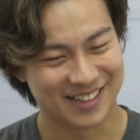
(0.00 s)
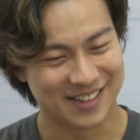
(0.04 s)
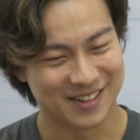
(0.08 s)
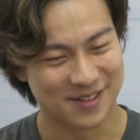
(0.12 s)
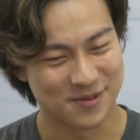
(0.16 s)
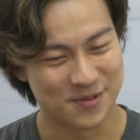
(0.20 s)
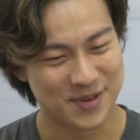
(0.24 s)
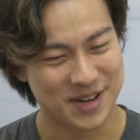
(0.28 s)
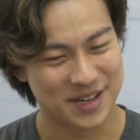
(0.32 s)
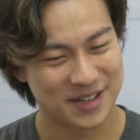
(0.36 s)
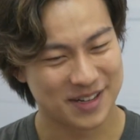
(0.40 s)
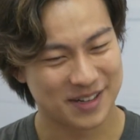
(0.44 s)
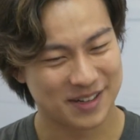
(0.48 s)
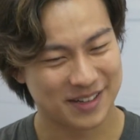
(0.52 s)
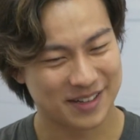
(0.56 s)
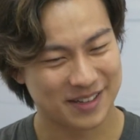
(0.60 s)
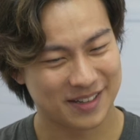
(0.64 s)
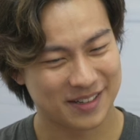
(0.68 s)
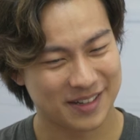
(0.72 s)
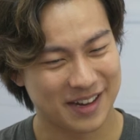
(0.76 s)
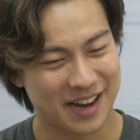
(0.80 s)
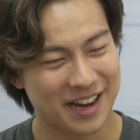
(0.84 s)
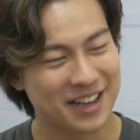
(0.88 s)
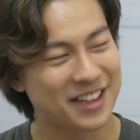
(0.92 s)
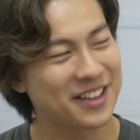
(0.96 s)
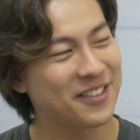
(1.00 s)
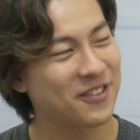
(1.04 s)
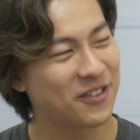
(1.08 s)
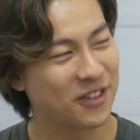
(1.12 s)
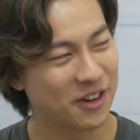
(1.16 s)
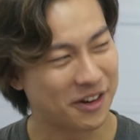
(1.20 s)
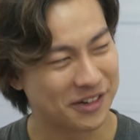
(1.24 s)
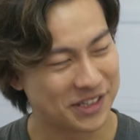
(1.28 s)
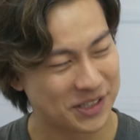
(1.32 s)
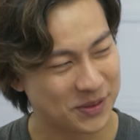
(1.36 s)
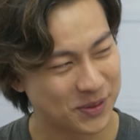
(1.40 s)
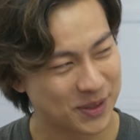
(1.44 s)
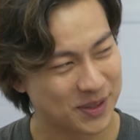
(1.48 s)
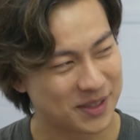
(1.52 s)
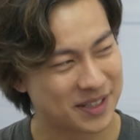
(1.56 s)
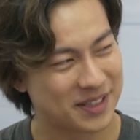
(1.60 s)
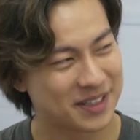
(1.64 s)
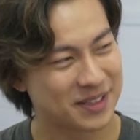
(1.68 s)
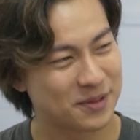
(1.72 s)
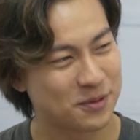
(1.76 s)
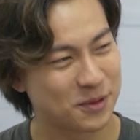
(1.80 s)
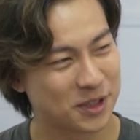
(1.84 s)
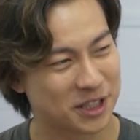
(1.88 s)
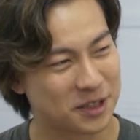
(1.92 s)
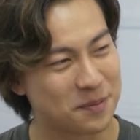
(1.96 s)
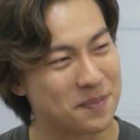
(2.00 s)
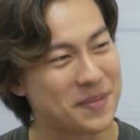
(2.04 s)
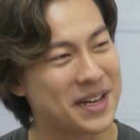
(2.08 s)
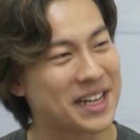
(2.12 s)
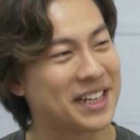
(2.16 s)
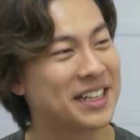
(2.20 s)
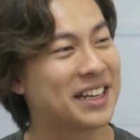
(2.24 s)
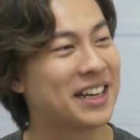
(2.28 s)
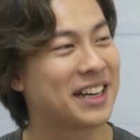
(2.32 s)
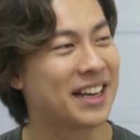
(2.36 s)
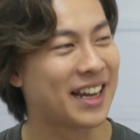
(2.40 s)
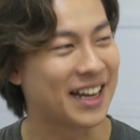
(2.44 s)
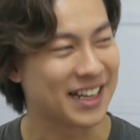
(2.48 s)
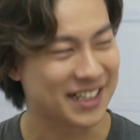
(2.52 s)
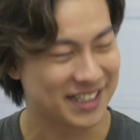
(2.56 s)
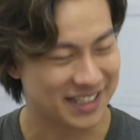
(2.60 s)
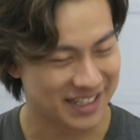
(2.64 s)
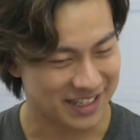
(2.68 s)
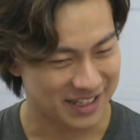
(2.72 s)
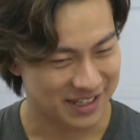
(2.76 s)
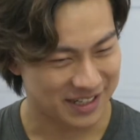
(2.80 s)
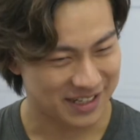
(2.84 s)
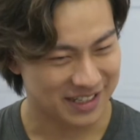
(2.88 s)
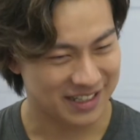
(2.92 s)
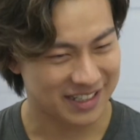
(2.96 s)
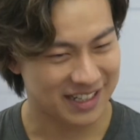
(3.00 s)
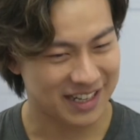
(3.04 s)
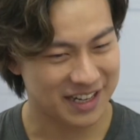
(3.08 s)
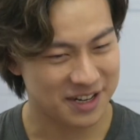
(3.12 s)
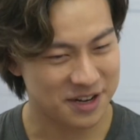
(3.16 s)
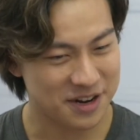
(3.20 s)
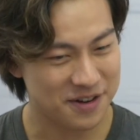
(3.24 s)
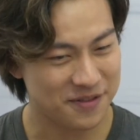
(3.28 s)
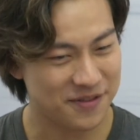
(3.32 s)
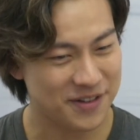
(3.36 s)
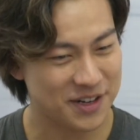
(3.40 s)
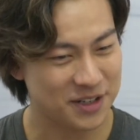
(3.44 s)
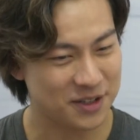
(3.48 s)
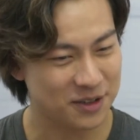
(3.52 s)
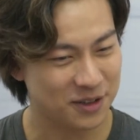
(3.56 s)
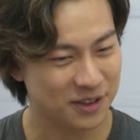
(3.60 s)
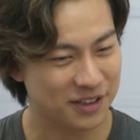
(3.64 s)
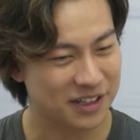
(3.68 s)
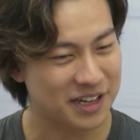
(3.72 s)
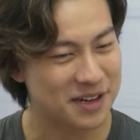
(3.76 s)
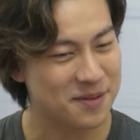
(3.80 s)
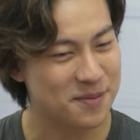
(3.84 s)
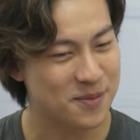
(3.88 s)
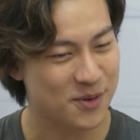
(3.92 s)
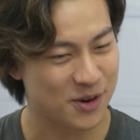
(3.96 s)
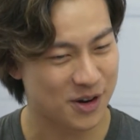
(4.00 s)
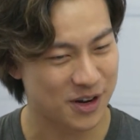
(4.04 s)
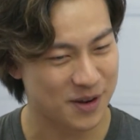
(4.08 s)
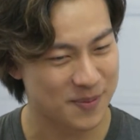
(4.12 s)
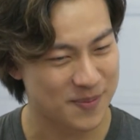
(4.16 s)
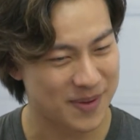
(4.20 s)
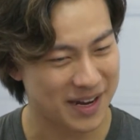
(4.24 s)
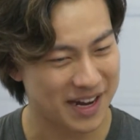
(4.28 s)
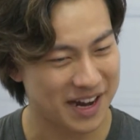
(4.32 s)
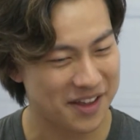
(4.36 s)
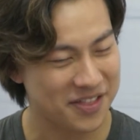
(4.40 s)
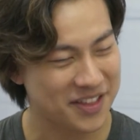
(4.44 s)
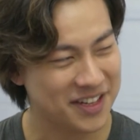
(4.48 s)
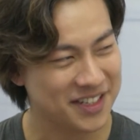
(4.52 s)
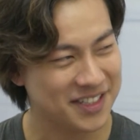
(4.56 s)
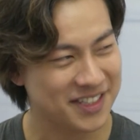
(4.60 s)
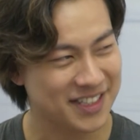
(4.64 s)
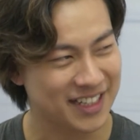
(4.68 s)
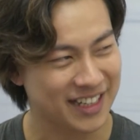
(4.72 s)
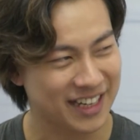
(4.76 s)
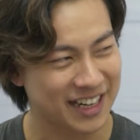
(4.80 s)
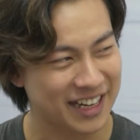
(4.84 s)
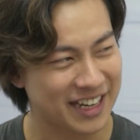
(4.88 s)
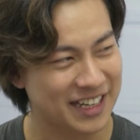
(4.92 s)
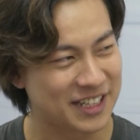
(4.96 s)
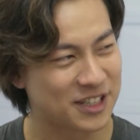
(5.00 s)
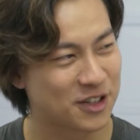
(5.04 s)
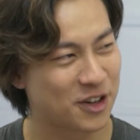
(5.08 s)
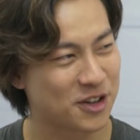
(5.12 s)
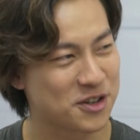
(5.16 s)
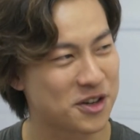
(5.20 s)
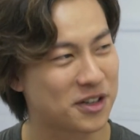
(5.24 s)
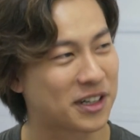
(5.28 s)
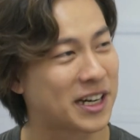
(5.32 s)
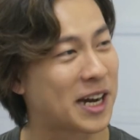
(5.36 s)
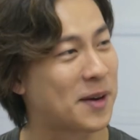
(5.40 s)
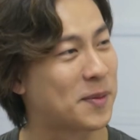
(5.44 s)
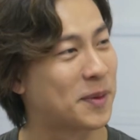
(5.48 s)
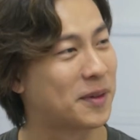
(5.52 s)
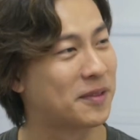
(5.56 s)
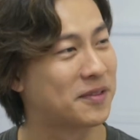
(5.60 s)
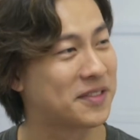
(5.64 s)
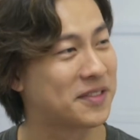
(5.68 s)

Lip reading: Which I think Florence was being the nicest. She's like, you're a very good looking boy, but I think singing is not your cup of